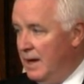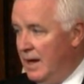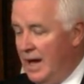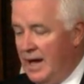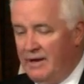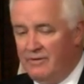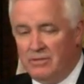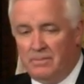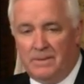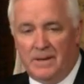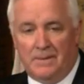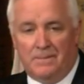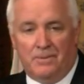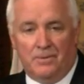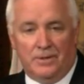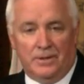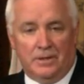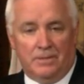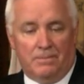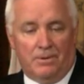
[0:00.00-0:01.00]
I have the
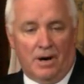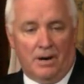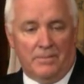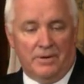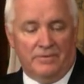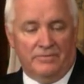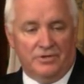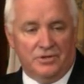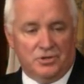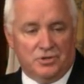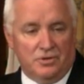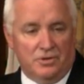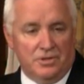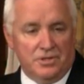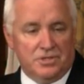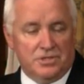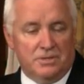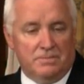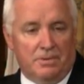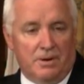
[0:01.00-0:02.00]
people in the Department of
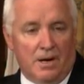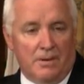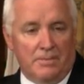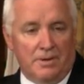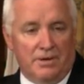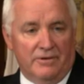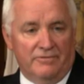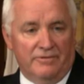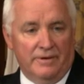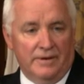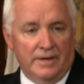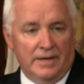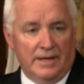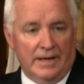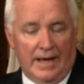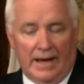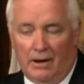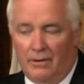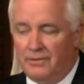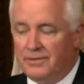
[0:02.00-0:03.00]
Insurance, Department of
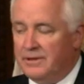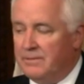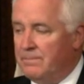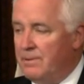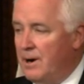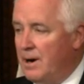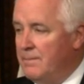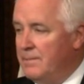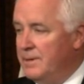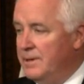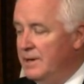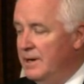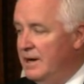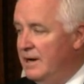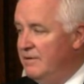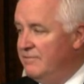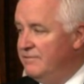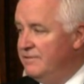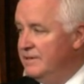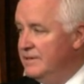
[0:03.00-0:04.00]
Health, Department
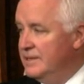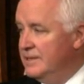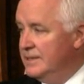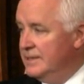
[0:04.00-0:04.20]
of